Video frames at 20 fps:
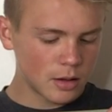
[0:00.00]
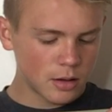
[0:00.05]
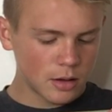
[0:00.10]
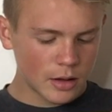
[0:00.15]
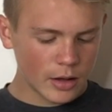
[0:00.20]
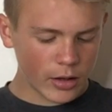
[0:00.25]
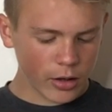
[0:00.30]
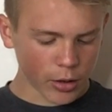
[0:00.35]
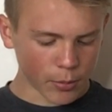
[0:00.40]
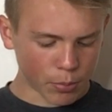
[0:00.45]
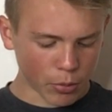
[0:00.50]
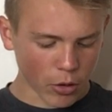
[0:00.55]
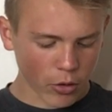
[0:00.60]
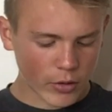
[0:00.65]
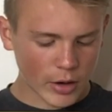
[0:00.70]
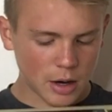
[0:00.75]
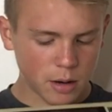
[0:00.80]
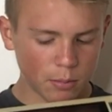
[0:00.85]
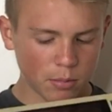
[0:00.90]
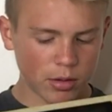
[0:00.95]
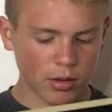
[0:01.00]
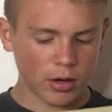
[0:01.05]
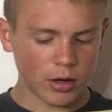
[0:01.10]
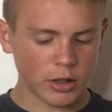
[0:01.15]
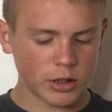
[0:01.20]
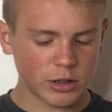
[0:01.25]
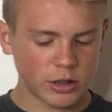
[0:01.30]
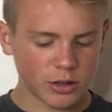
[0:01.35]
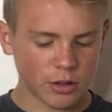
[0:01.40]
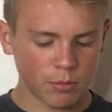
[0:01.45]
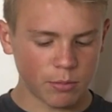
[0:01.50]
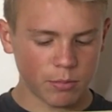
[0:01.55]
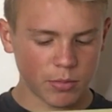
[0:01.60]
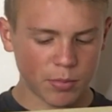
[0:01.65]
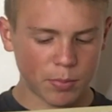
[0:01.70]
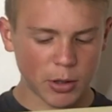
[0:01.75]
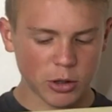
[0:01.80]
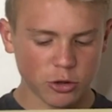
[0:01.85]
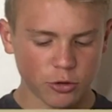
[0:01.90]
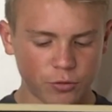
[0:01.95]
your programs, there's some
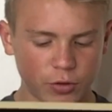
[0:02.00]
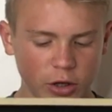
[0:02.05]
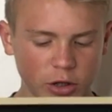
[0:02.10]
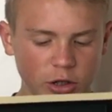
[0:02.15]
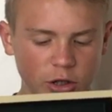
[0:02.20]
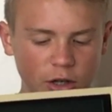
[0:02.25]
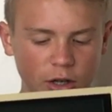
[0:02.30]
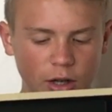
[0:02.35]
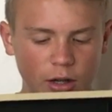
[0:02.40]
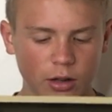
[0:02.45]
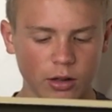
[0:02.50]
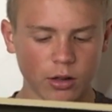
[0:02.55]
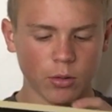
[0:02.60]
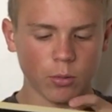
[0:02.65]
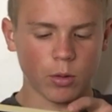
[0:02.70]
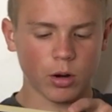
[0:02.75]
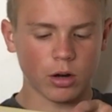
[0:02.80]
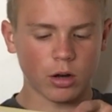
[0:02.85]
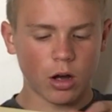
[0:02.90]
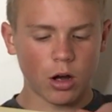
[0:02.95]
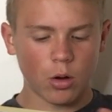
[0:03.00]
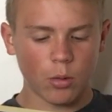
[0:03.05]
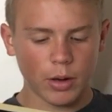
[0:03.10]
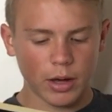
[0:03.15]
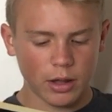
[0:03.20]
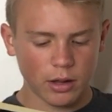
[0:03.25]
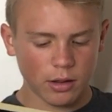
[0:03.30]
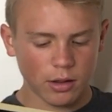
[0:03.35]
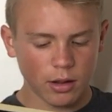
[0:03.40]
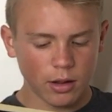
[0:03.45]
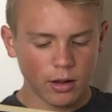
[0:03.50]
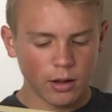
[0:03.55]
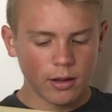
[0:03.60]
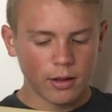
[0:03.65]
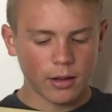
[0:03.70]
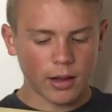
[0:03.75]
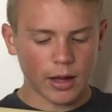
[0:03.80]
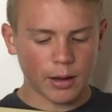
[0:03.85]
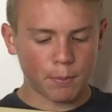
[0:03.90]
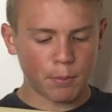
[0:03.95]
special function keys that work always,
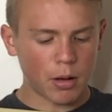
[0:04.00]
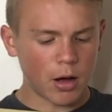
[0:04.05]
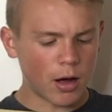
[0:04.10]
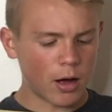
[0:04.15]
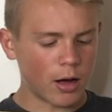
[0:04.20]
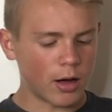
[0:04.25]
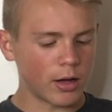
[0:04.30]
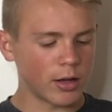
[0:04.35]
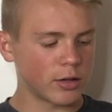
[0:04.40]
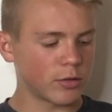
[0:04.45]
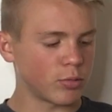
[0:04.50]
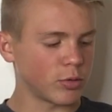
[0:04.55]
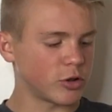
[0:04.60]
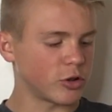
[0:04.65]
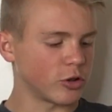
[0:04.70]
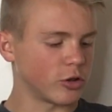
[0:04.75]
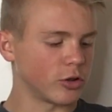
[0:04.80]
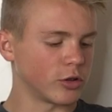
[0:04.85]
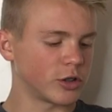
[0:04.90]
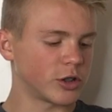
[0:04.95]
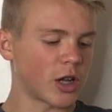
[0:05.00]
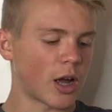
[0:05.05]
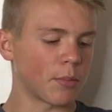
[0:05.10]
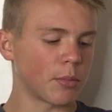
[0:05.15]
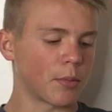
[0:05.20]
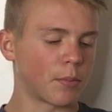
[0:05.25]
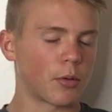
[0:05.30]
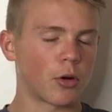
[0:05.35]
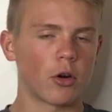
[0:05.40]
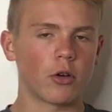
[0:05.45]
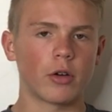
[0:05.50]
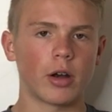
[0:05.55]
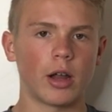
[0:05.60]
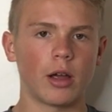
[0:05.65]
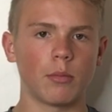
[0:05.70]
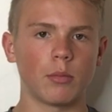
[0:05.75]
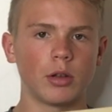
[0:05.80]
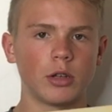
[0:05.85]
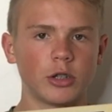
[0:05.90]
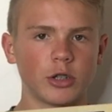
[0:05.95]
like pause, which will stop the
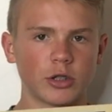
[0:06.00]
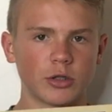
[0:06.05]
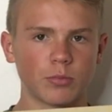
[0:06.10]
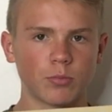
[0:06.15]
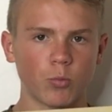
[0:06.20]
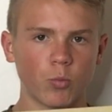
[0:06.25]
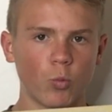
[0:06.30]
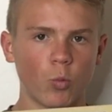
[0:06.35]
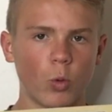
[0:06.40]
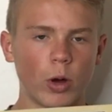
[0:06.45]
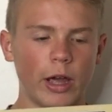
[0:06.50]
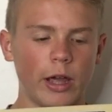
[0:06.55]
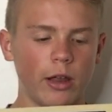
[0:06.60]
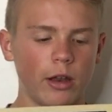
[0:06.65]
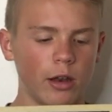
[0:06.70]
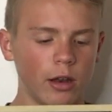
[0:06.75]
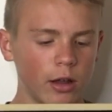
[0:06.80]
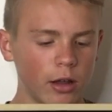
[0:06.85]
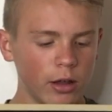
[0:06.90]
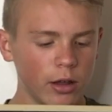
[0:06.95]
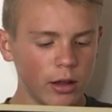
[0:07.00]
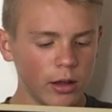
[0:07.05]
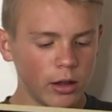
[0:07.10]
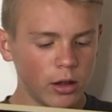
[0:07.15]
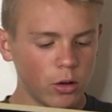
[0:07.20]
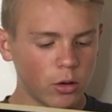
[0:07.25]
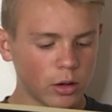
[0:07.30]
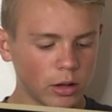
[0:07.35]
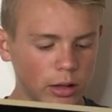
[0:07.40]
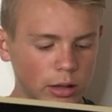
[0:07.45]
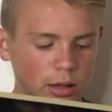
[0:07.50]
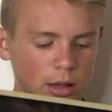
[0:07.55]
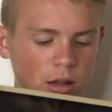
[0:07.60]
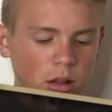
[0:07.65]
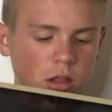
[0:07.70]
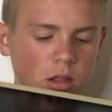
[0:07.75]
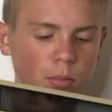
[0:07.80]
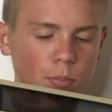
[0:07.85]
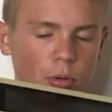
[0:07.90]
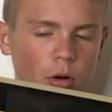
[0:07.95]
program and just wait. You can
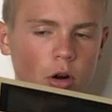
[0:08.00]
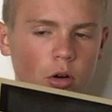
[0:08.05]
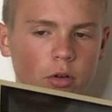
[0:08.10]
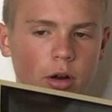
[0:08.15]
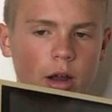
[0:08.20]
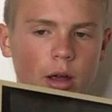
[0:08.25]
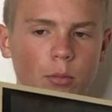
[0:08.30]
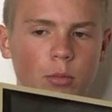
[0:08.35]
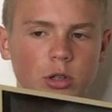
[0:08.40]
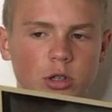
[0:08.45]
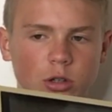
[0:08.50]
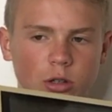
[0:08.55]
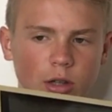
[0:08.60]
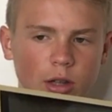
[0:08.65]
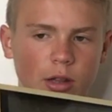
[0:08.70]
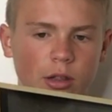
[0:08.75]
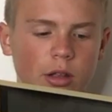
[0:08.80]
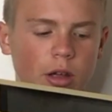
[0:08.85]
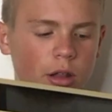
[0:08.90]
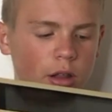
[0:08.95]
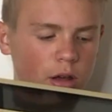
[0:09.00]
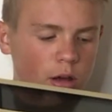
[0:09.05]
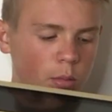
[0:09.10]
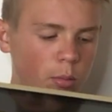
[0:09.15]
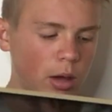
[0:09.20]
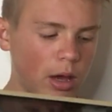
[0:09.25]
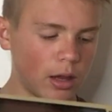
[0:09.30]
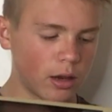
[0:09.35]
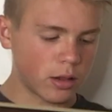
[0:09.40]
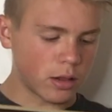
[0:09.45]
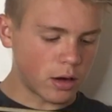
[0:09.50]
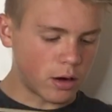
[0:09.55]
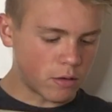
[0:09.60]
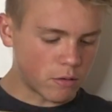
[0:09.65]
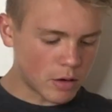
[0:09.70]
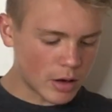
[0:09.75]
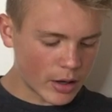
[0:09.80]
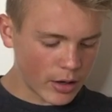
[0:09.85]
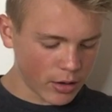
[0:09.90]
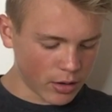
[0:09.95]
list the program, which will list all the commands that it
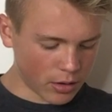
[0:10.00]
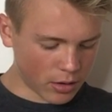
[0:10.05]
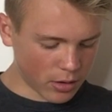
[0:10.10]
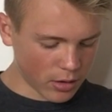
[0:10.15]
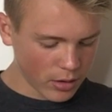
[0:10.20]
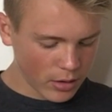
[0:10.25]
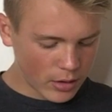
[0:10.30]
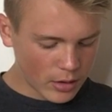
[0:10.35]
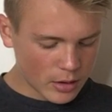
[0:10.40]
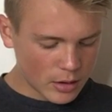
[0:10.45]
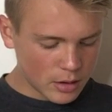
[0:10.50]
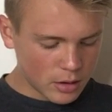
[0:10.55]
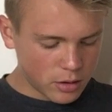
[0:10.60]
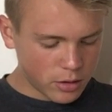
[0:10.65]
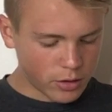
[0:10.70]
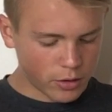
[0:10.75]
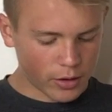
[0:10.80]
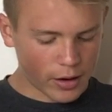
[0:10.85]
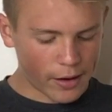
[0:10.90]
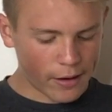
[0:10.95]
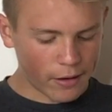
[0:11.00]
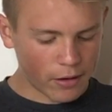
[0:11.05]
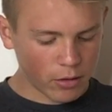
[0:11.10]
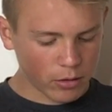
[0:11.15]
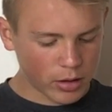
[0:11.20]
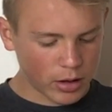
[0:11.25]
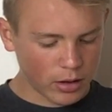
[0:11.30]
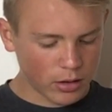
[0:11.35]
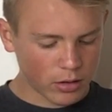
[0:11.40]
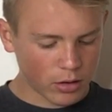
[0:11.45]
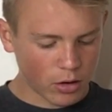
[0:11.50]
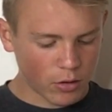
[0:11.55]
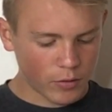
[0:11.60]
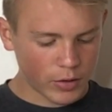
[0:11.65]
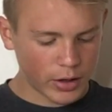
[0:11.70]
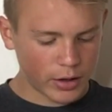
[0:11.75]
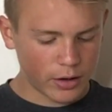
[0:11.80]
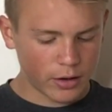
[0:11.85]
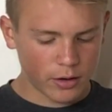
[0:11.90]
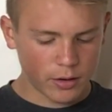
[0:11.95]
runs. Your arrow keys are over
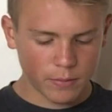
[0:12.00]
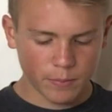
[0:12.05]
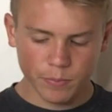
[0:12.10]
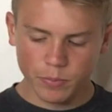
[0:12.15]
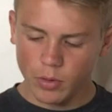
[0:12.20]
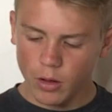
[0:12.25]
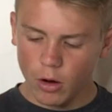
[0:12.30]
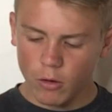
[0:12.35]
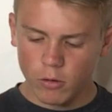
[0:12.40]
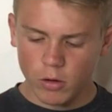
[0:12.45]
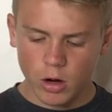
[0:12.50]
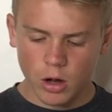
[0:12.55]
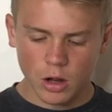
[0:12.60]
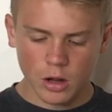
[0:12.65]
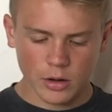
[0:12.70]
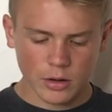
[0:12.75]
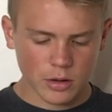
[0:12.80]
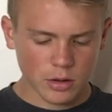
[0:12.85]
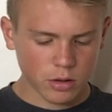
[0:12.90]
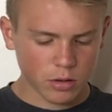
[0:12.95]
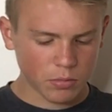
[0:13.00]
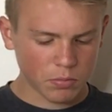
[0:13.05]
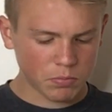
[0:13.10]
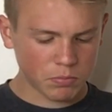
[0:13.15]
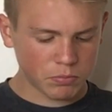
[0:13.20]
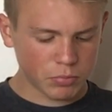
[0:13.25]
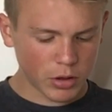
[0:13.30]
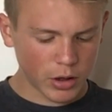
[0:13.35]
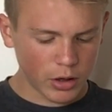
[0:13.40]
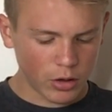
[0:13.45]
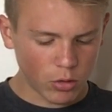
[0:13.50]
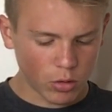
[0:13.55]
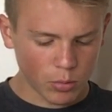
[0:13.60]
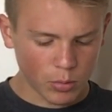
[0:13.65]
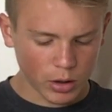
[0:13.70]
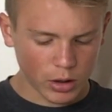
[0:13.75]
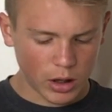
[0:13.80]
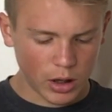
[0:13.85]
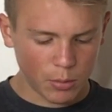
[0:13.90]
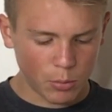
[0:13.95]
here. Overall, it's pretty
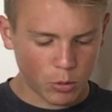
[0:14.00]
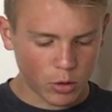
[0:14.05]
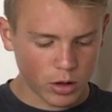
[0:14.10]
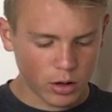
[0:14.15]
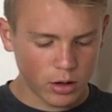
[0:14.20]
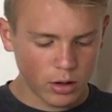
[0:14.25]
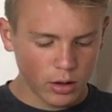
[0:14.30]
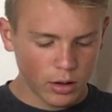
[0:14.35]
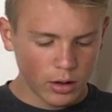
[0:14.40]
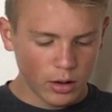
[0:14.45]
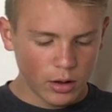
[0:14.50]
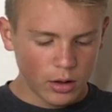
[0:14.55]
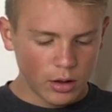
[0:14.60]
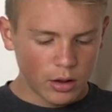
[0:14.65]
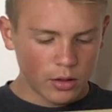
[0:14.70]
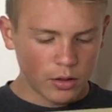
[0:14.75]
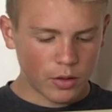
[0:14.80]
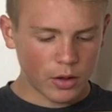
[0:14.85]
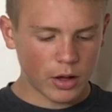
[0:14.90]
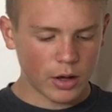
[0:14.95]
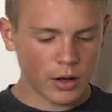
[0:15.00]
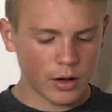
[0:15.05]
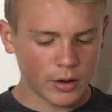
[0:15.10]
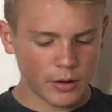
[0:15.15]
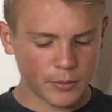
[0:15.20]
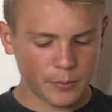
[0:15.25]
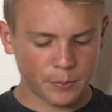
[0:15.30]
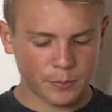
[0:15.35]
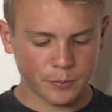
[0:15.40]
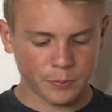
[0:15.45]
normal keyboard. The